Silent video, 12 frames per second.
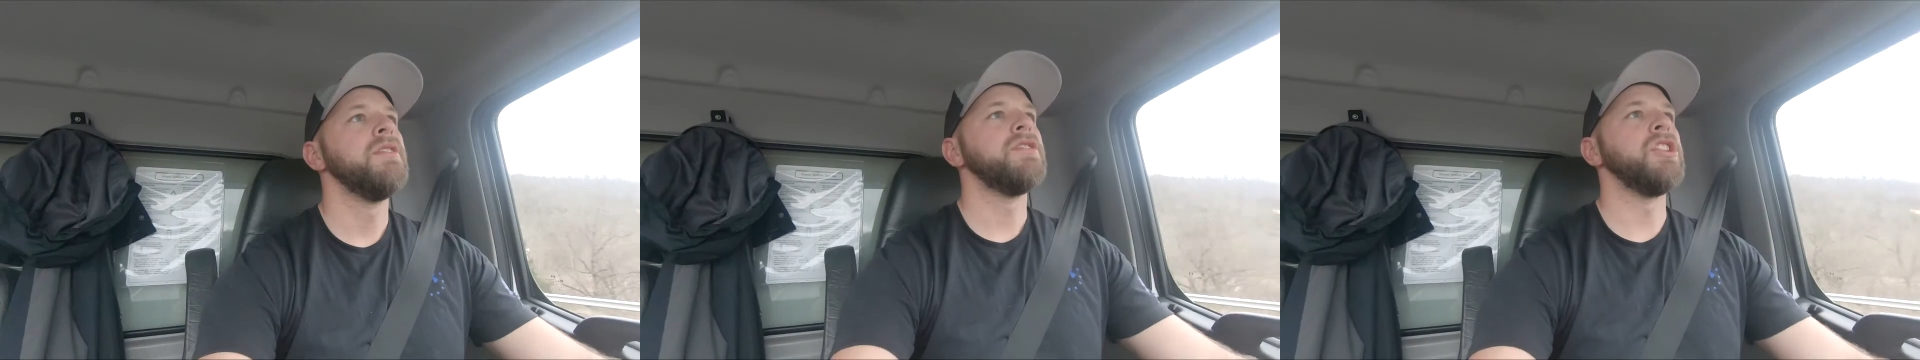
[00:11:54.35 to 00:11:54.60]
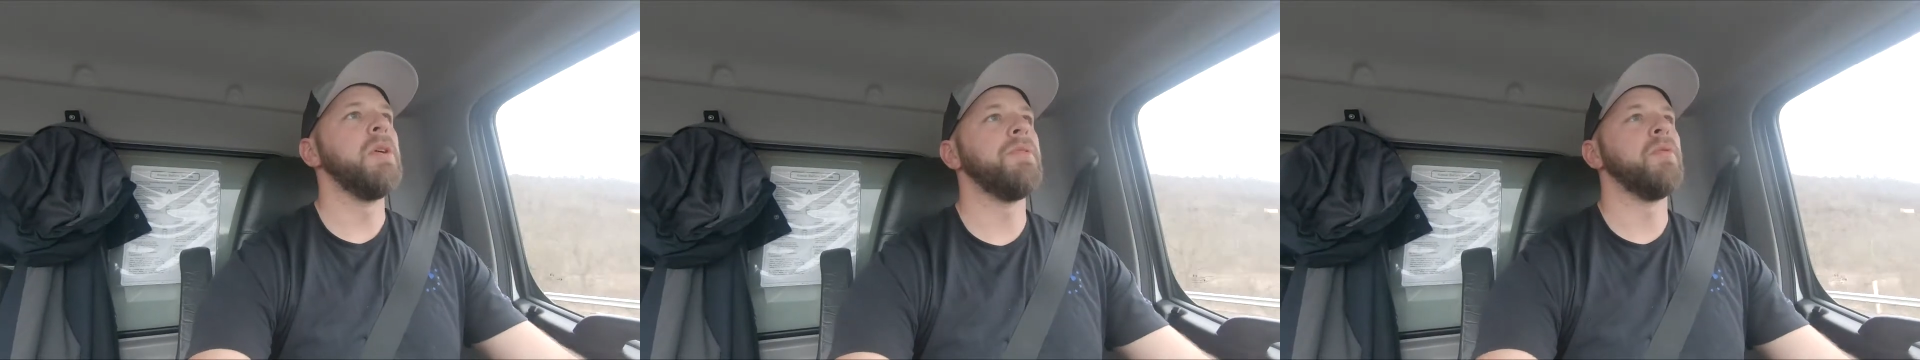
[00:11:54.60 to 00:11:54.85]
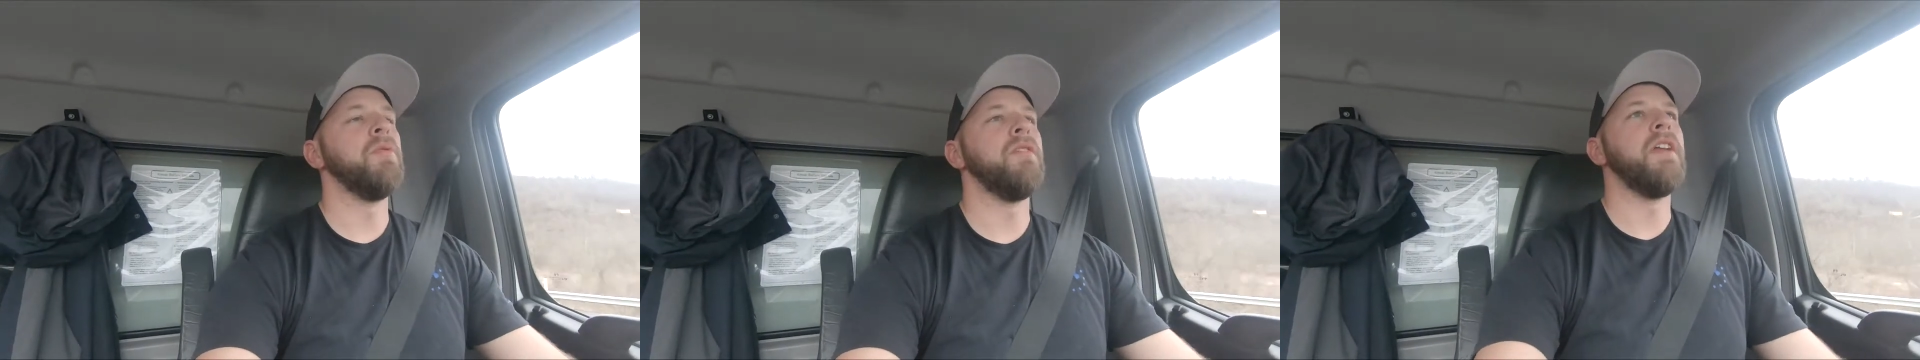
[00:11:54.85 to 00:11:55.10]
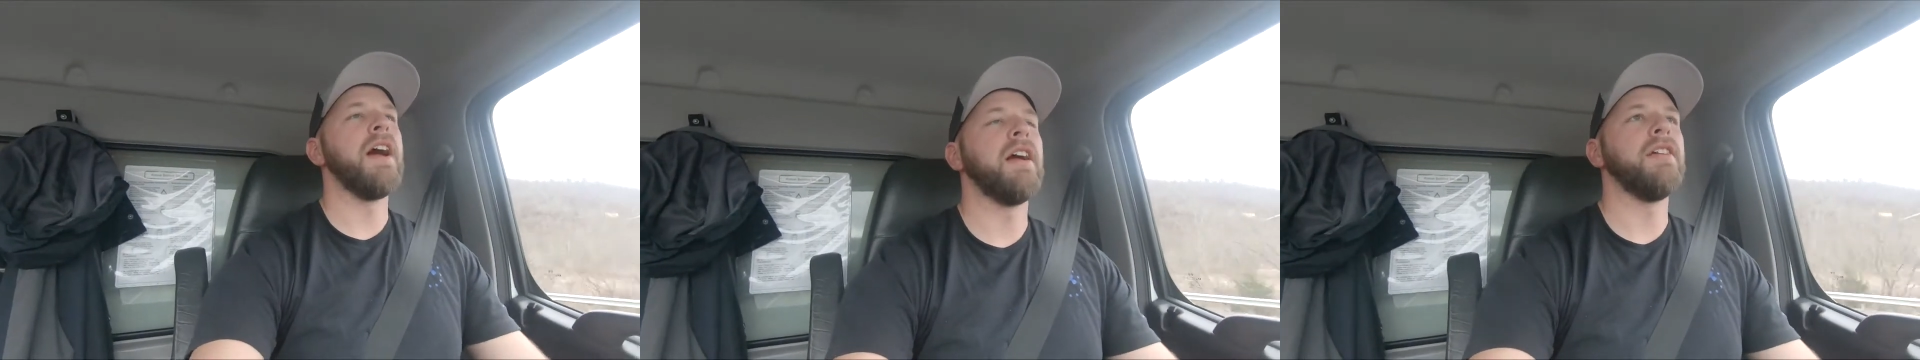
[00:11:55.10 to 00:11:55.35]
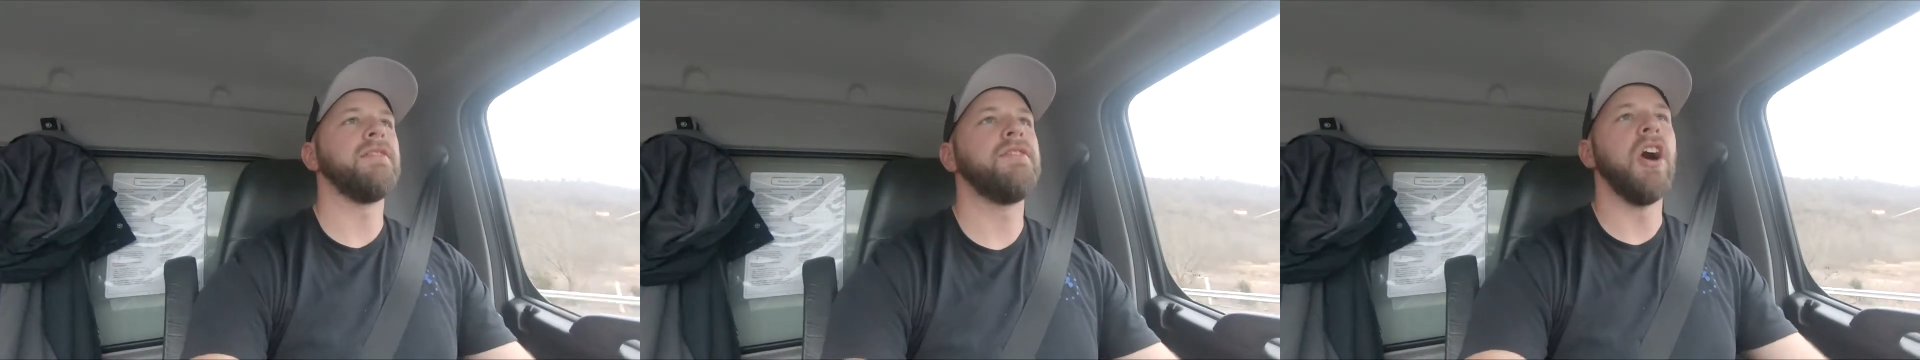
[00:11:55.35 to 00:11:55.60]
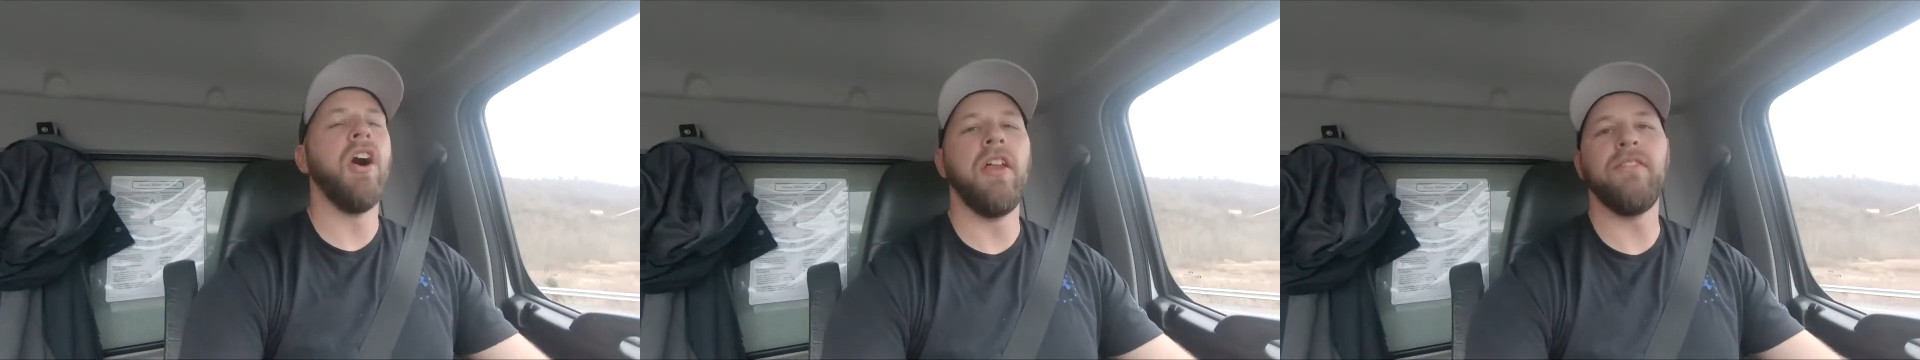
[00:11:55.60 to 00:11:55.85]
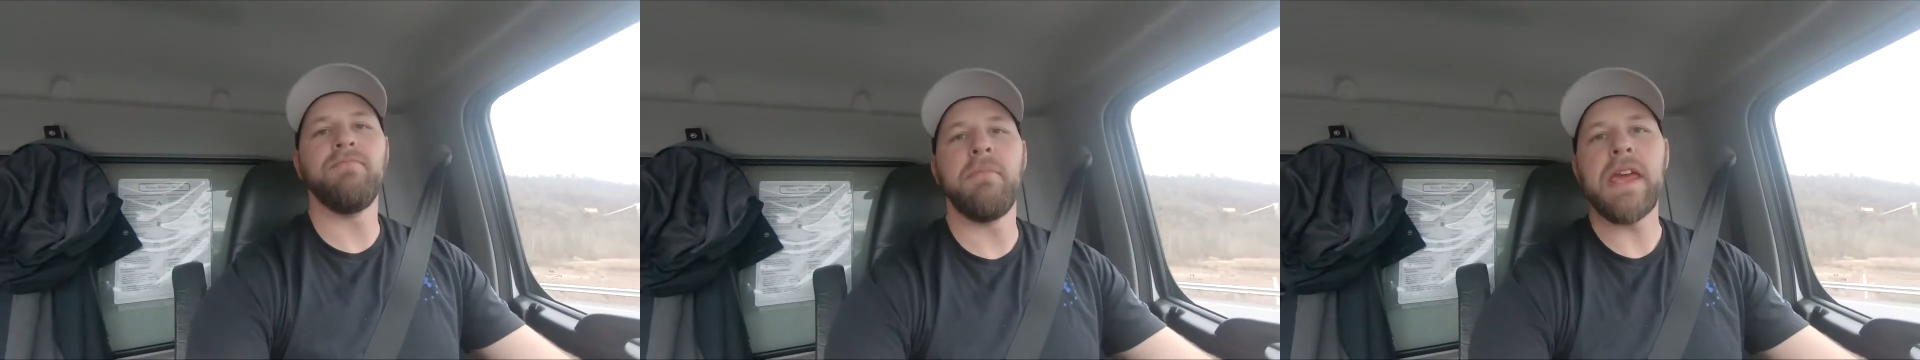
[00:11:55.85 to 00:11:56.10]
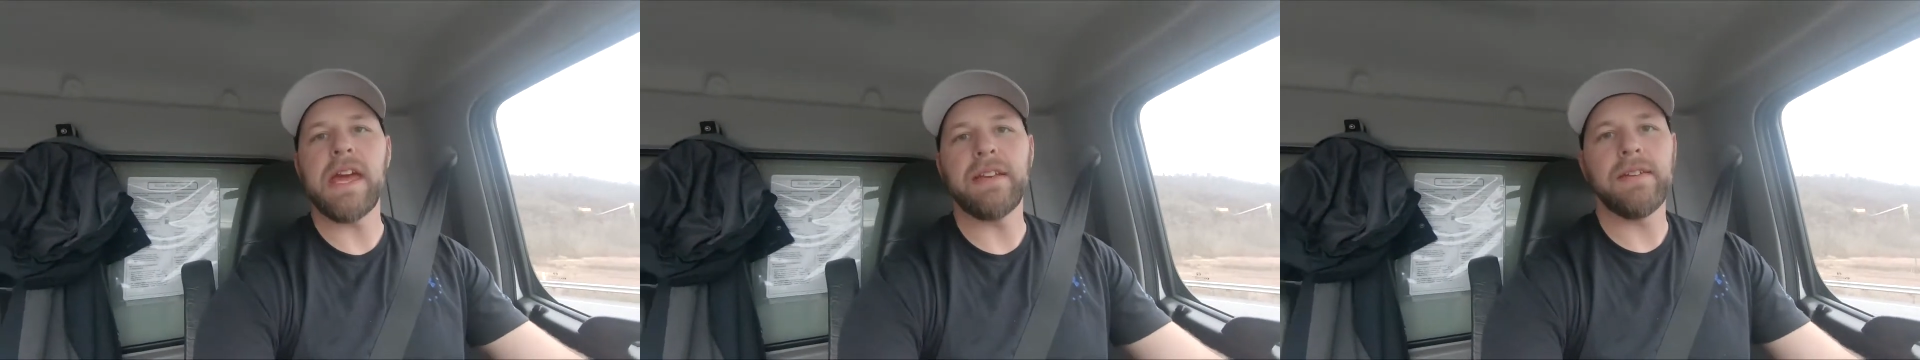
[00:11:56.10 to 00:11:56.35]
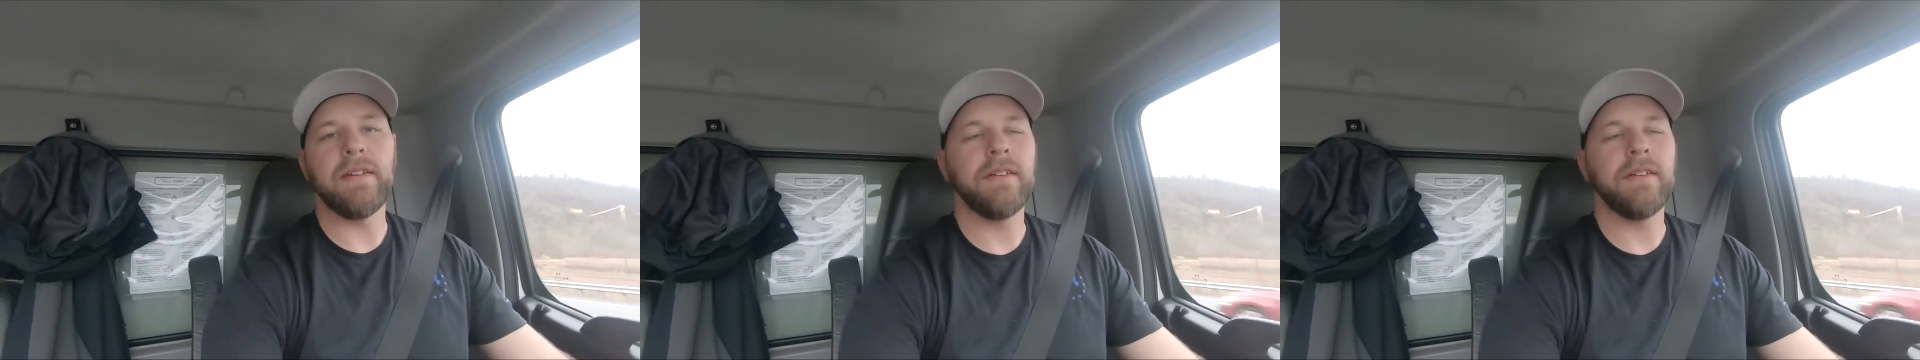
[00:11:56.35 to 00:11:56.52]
something with like a ton of mint,